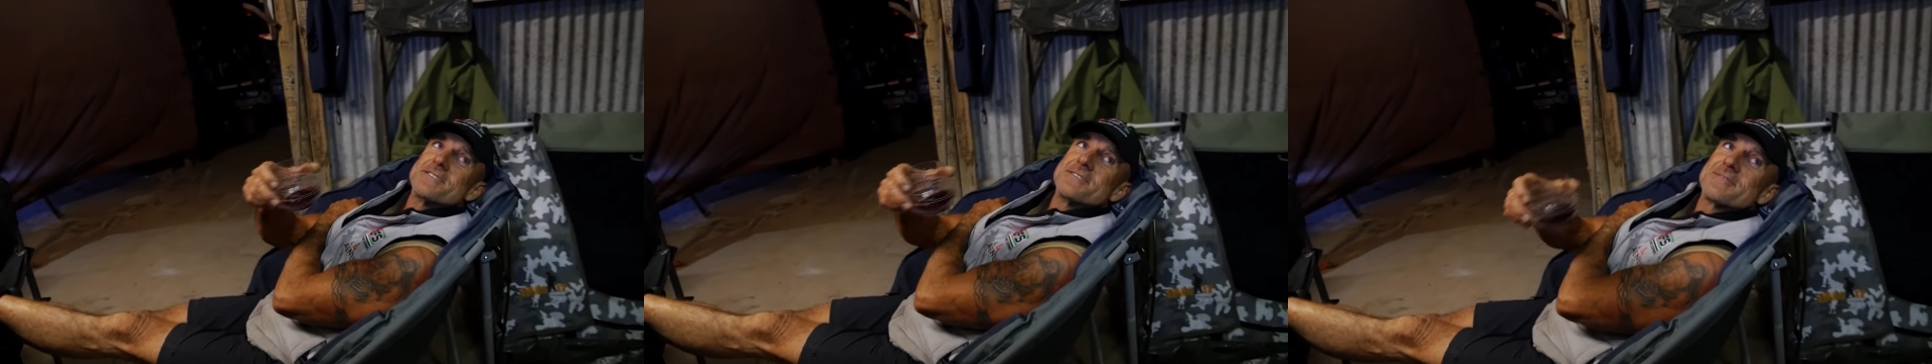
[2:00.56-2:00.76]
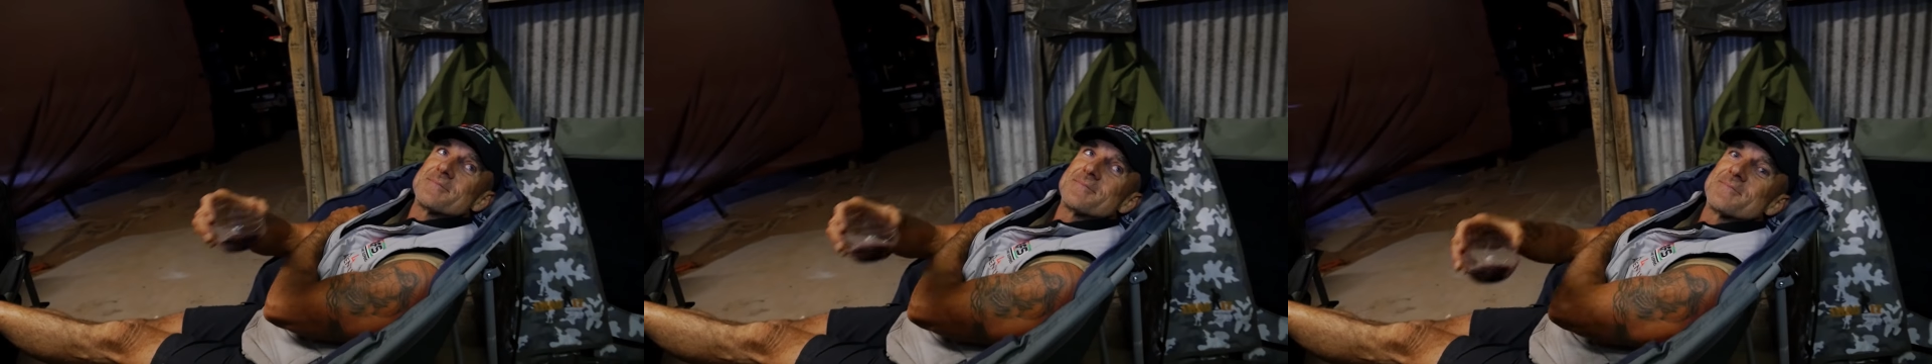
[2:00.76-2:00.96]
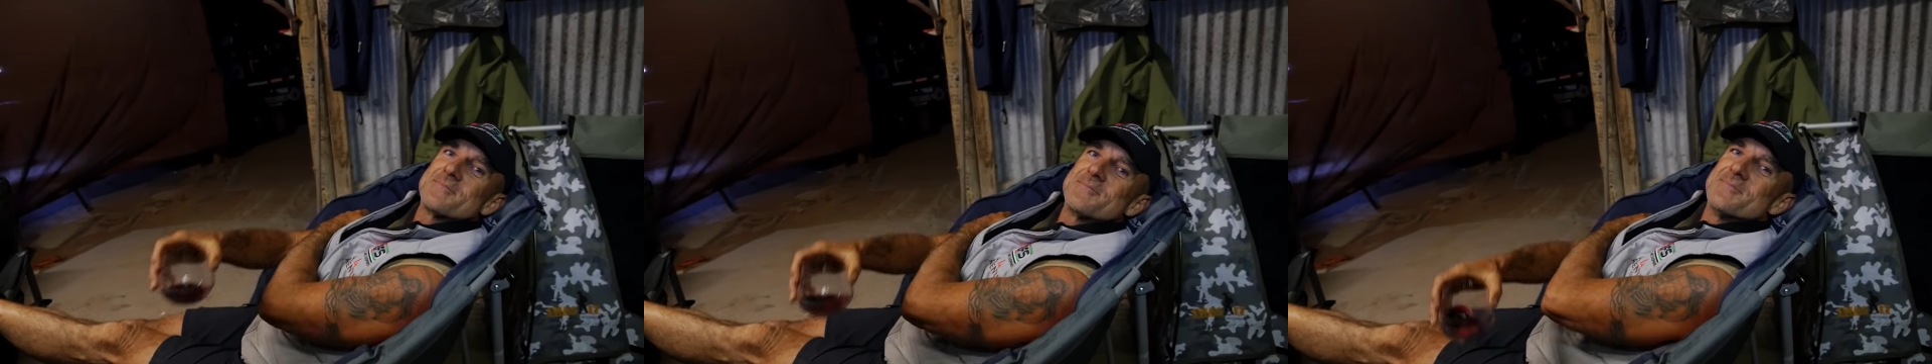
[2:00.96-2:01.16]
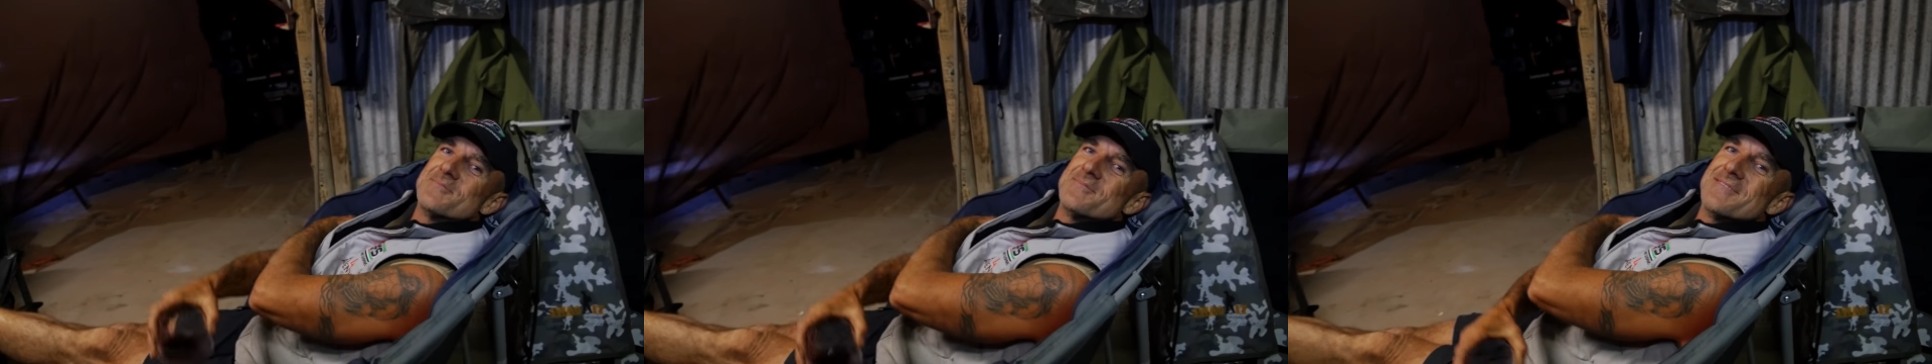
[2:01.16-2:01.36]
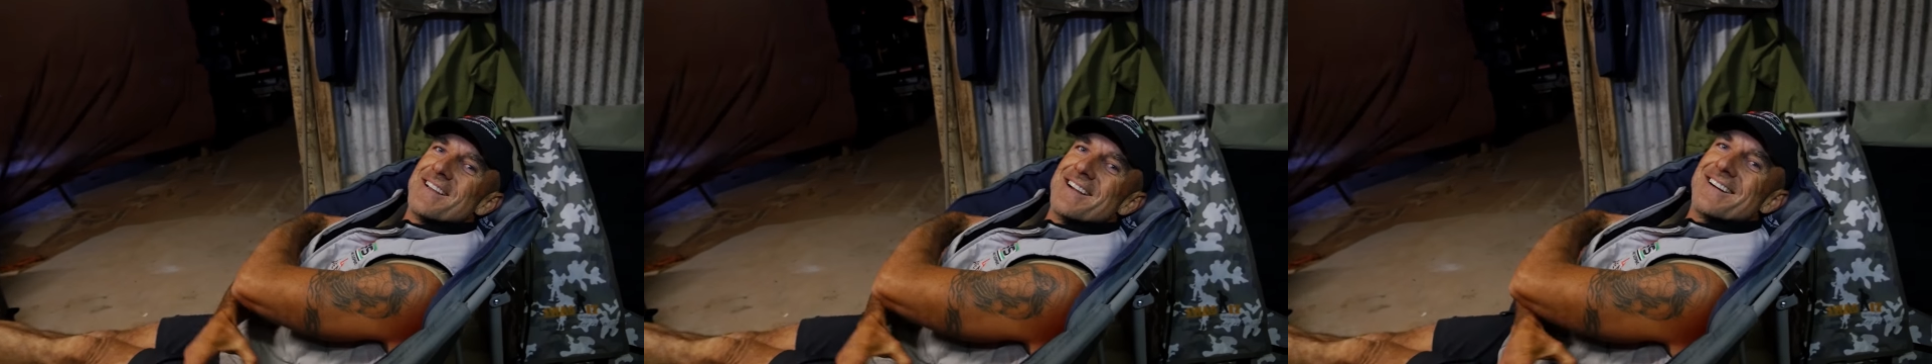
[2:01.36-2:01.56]
You got some
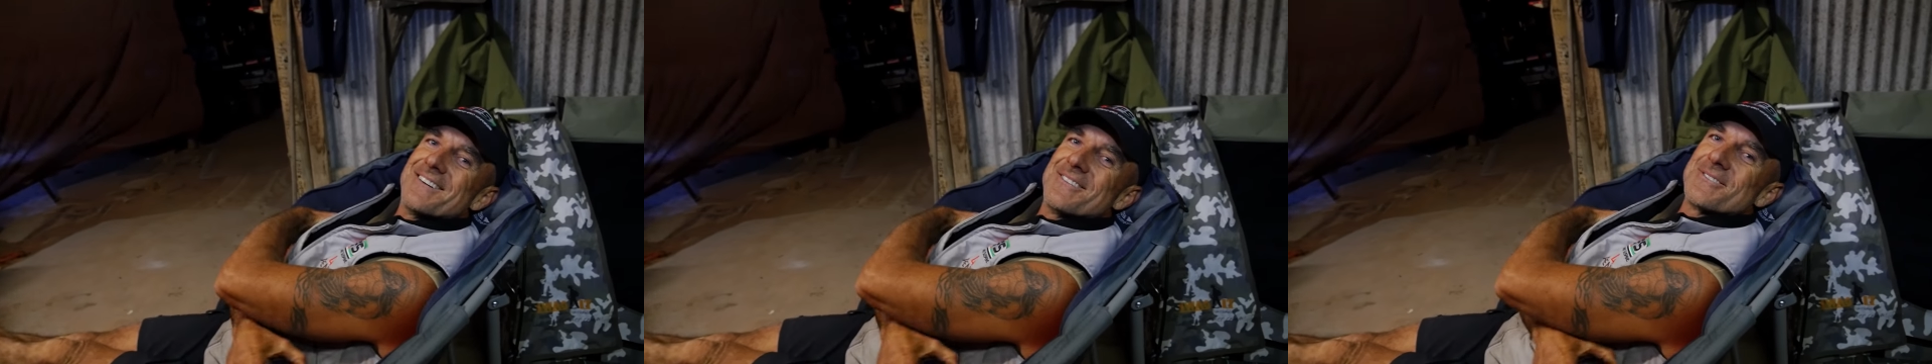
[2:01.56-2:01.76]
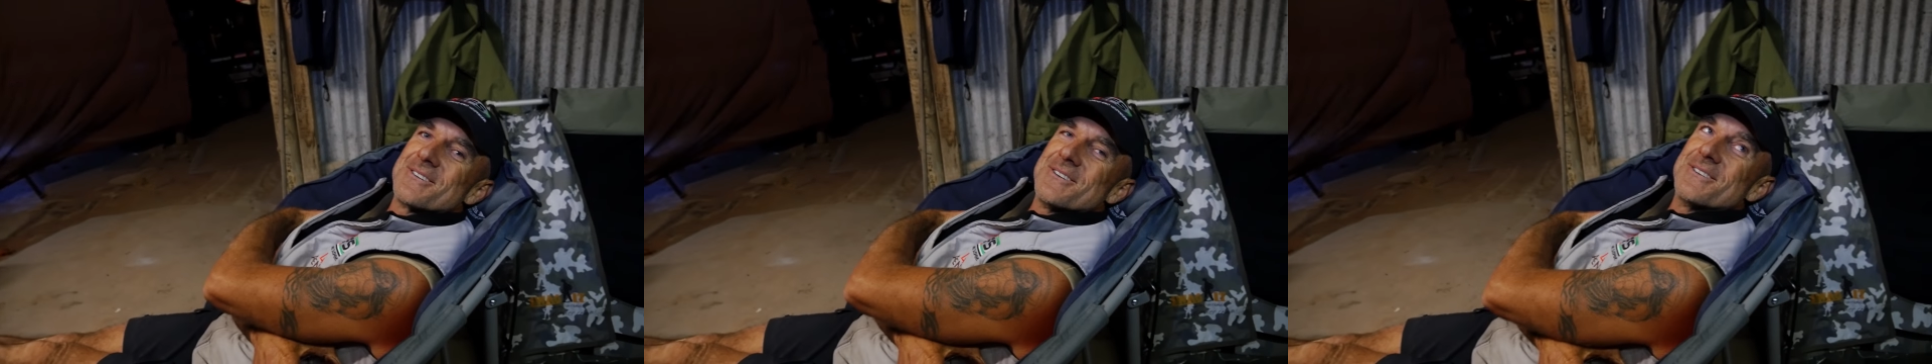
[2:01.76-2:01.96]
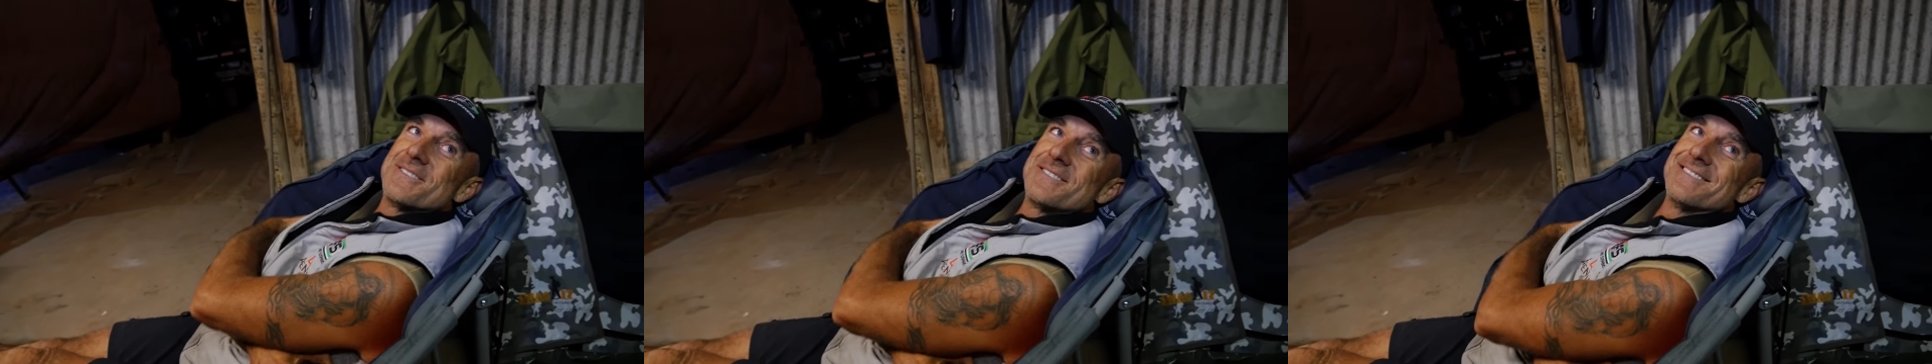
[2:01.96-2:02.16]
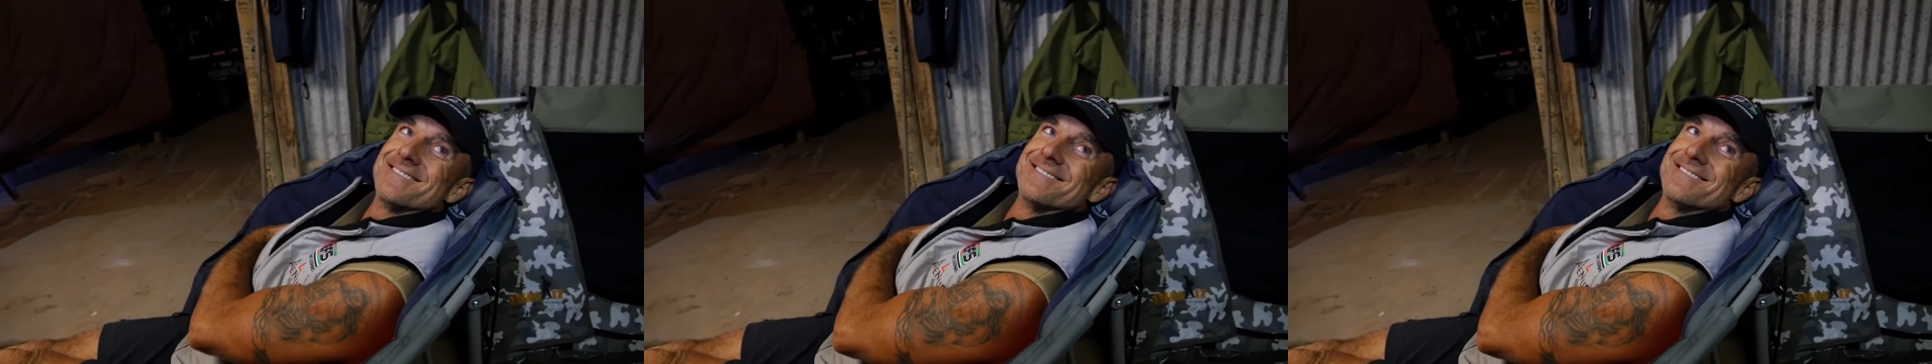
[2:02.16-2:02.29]
wine? I'm good. good.